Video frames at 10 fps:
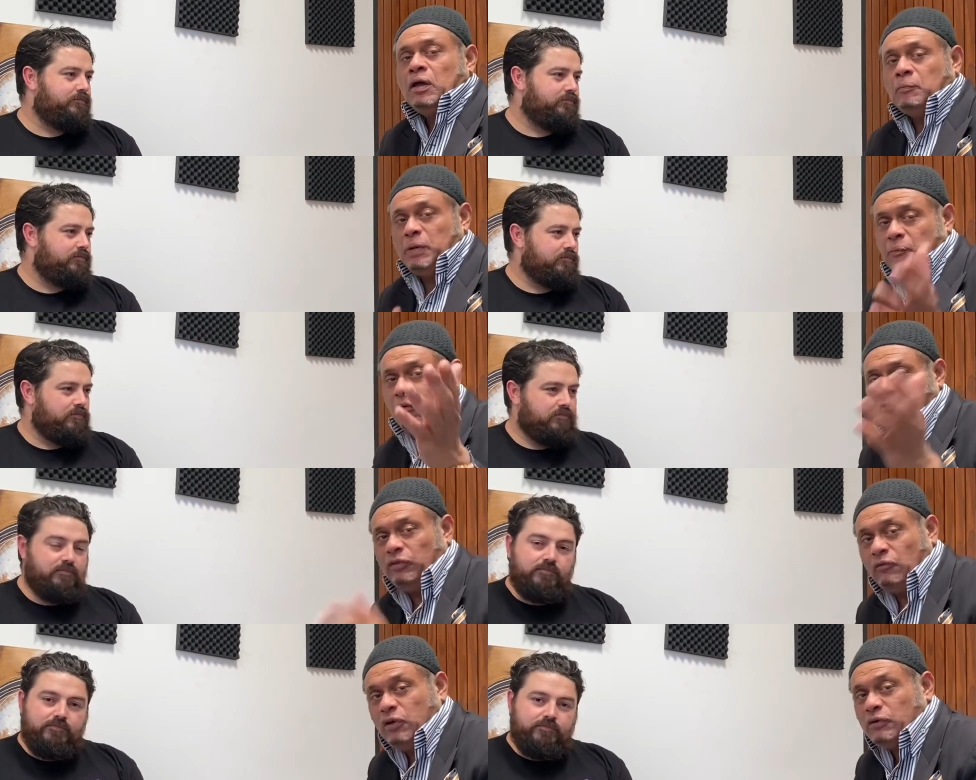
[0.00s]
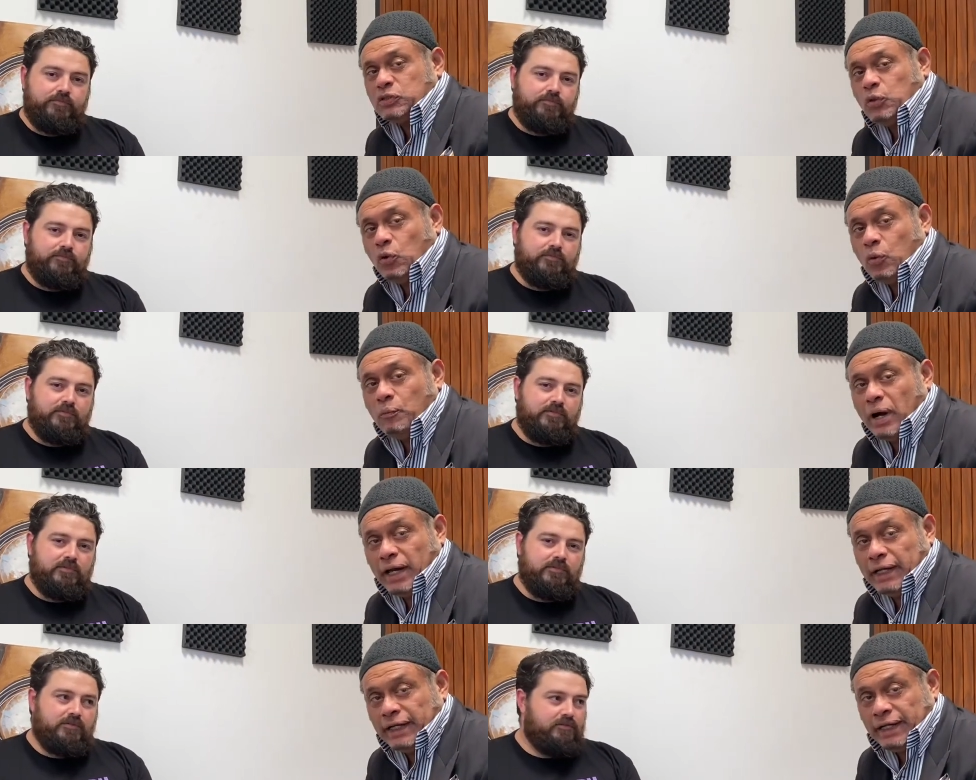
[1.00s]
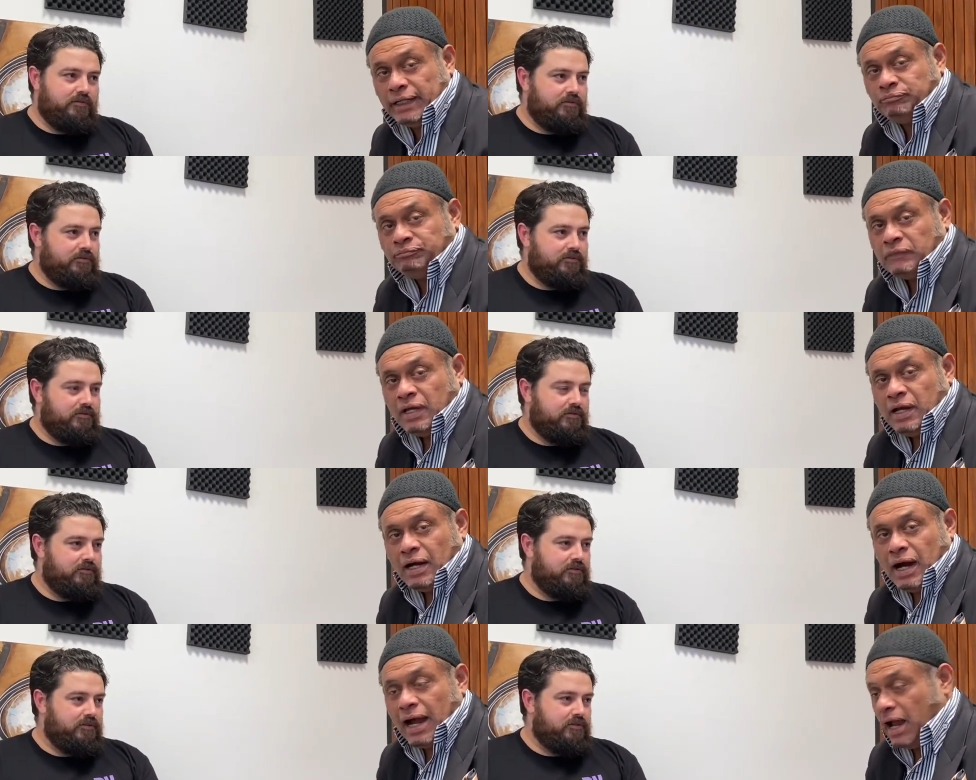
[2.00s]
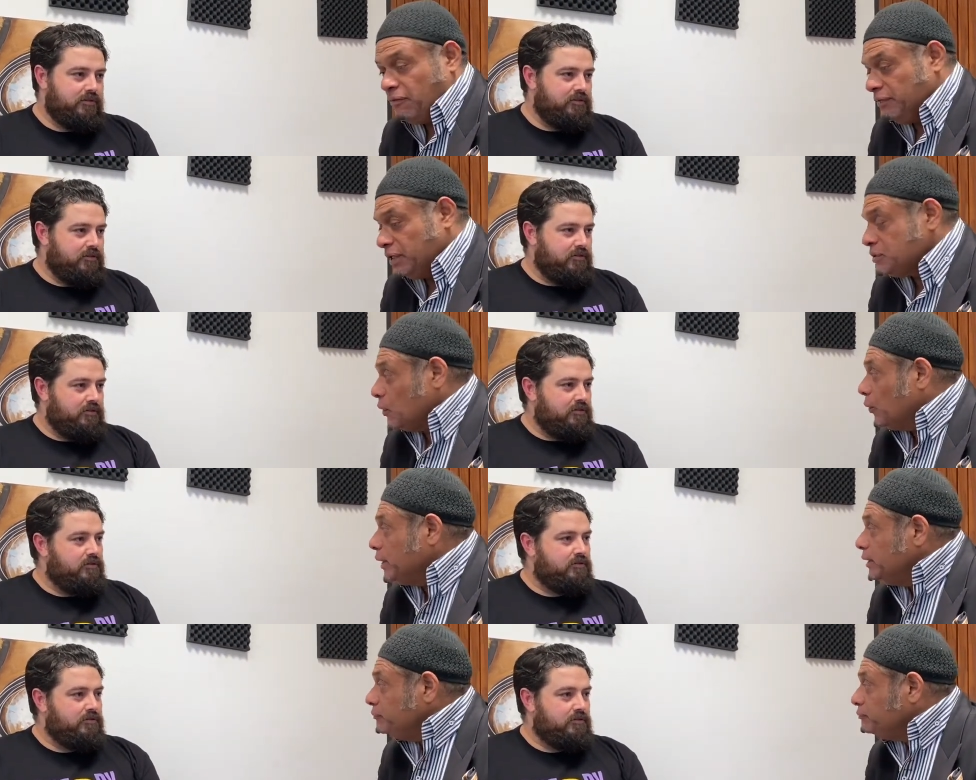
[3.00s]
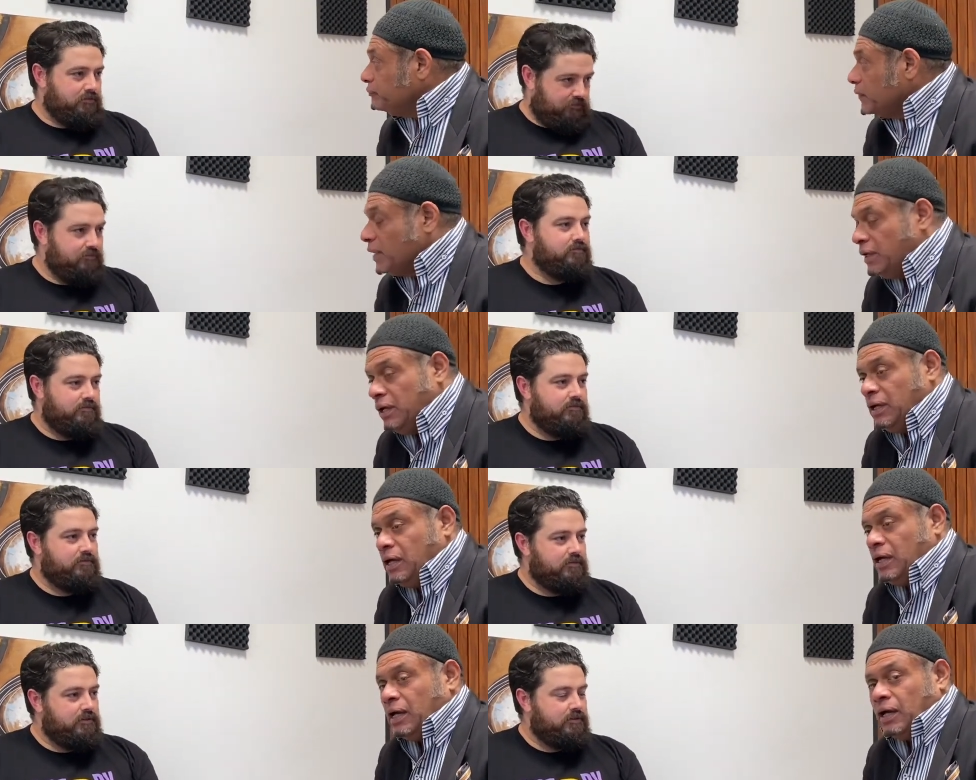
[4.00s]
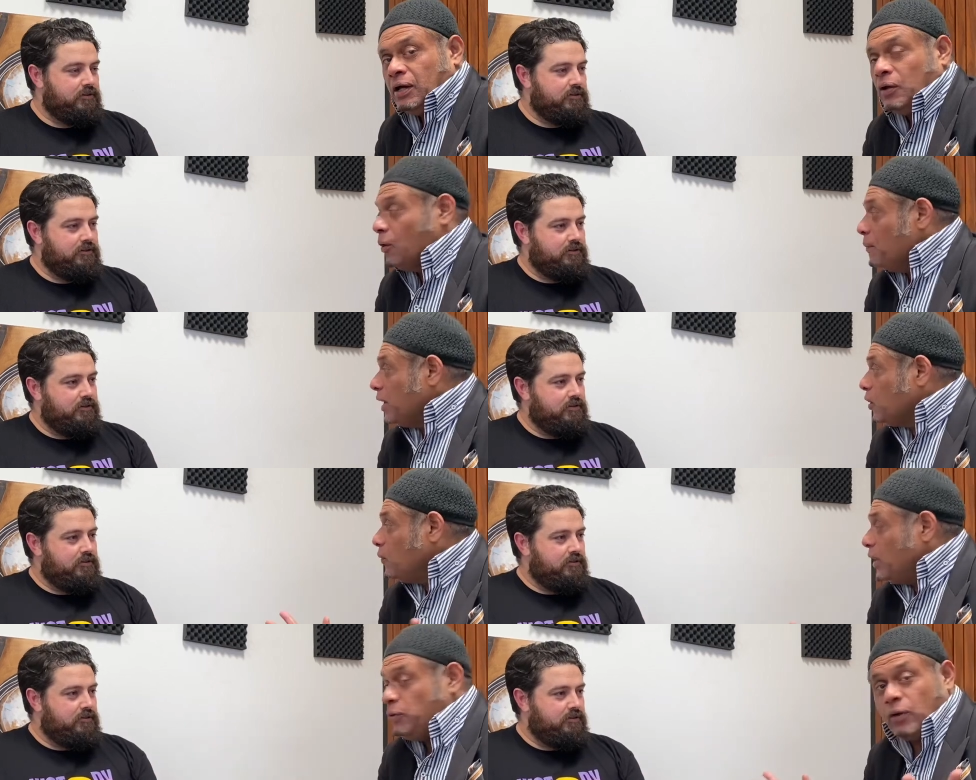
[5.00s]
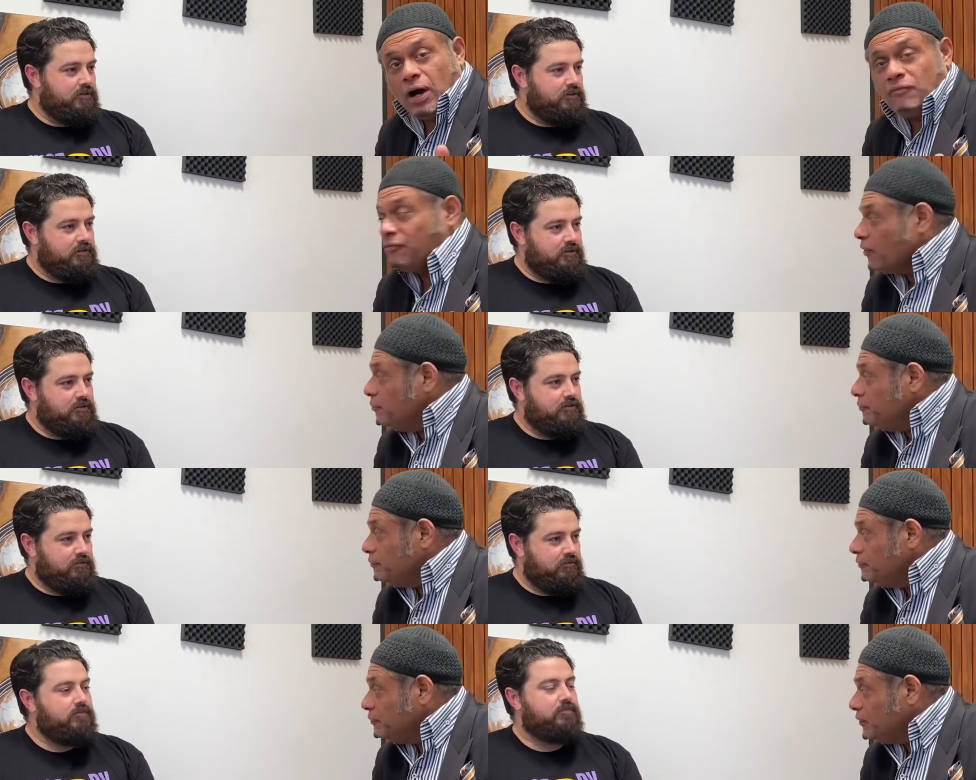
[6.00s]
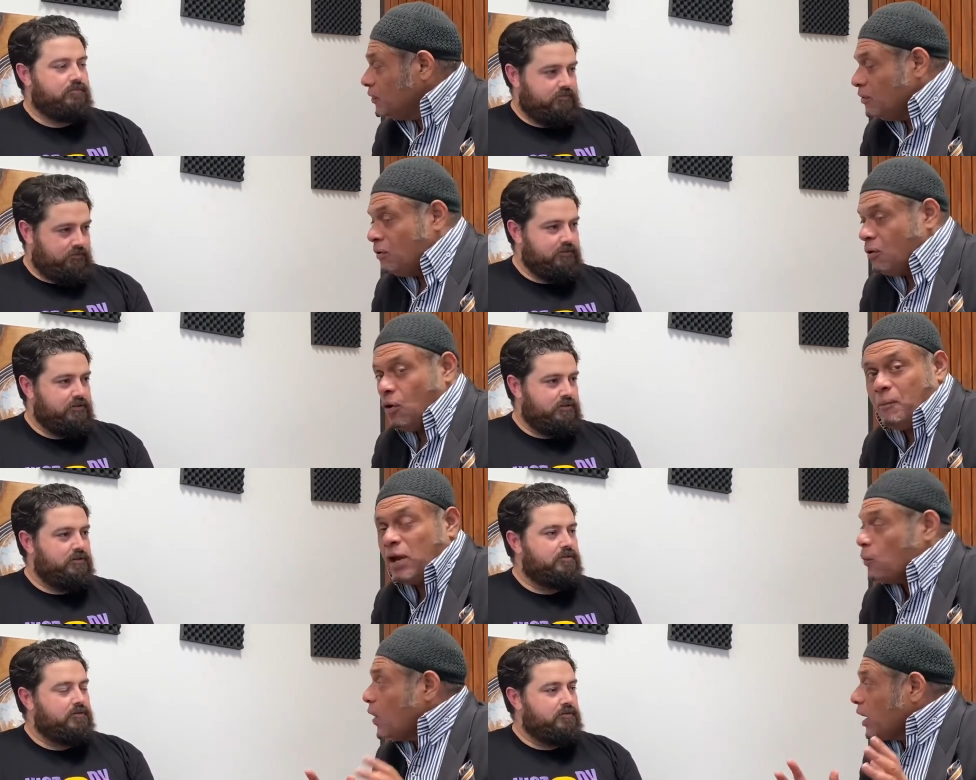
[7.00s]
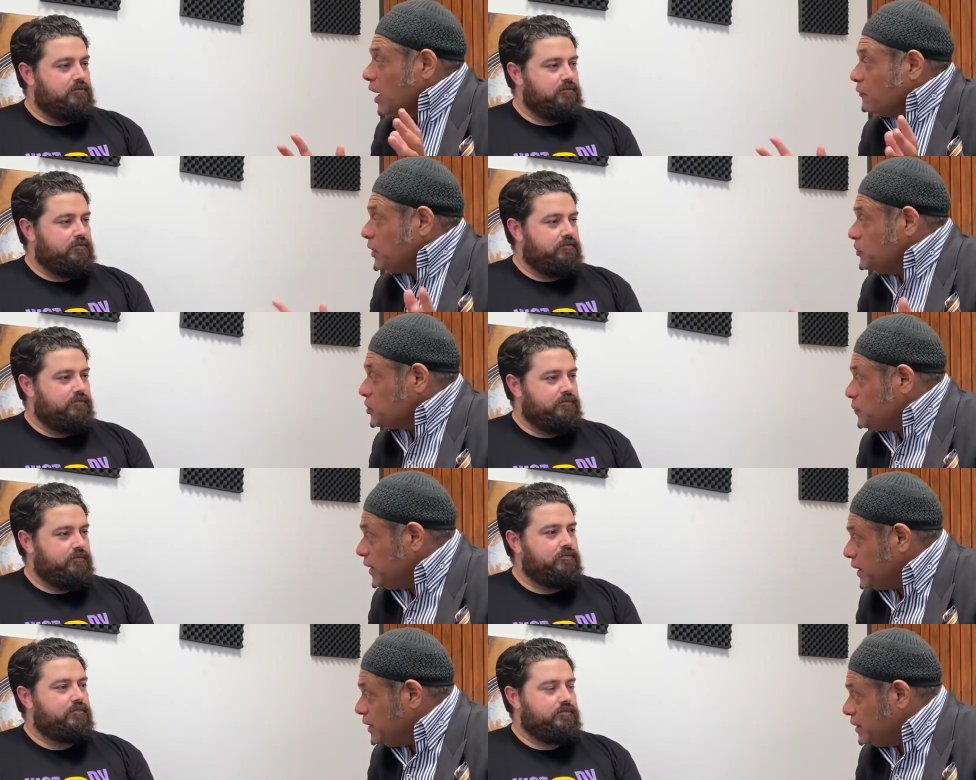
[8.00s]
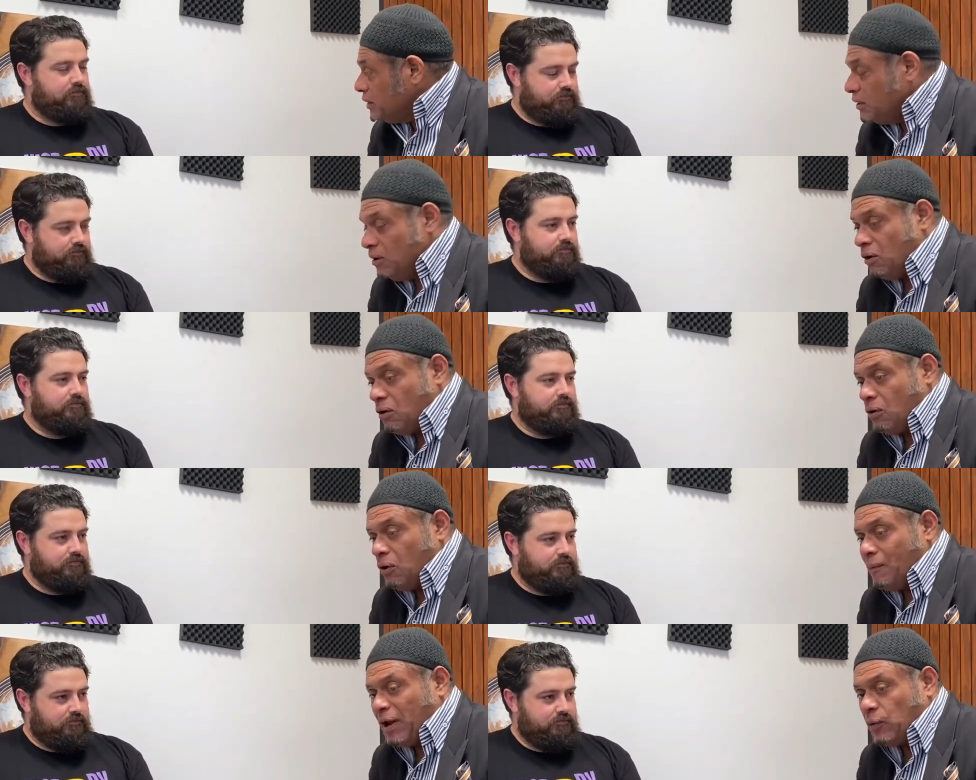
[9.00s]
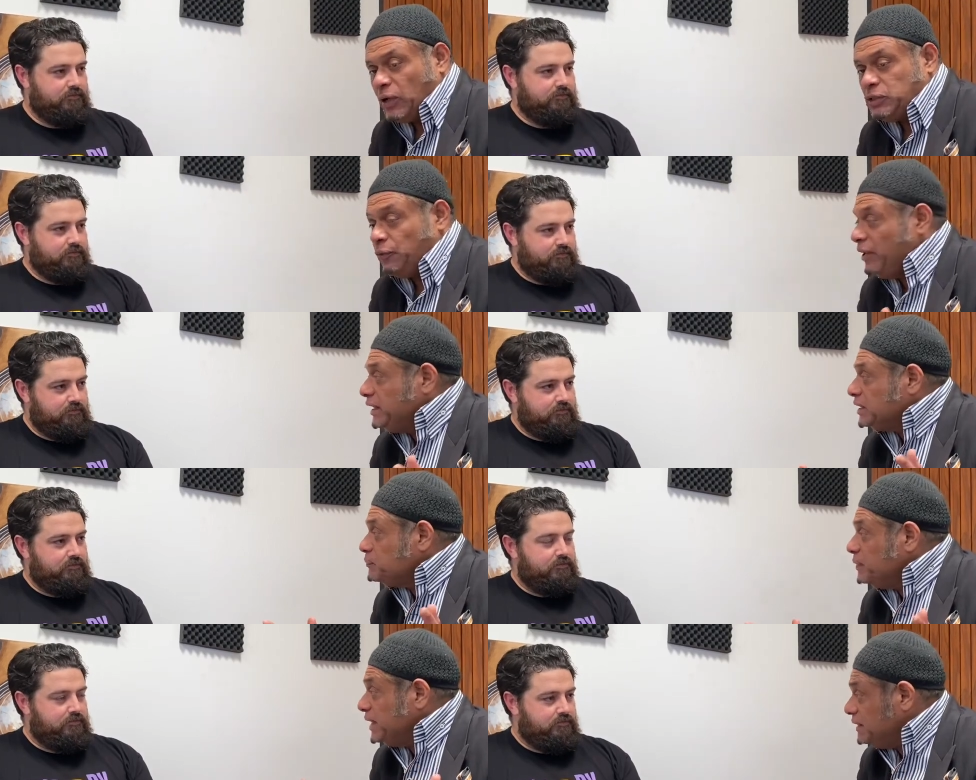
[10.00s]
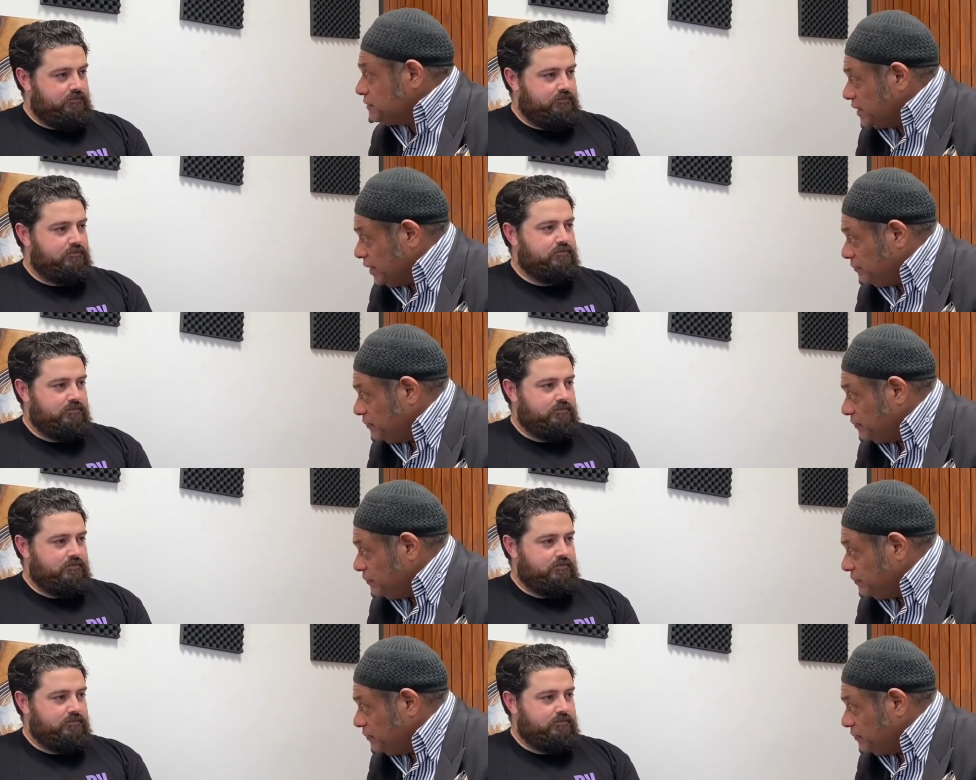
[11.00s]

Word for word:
Speaker 1: people, the viewers know my... I have a slogan: no matter where you come from, no matter what language you speak, no matter what your religious beliefs are,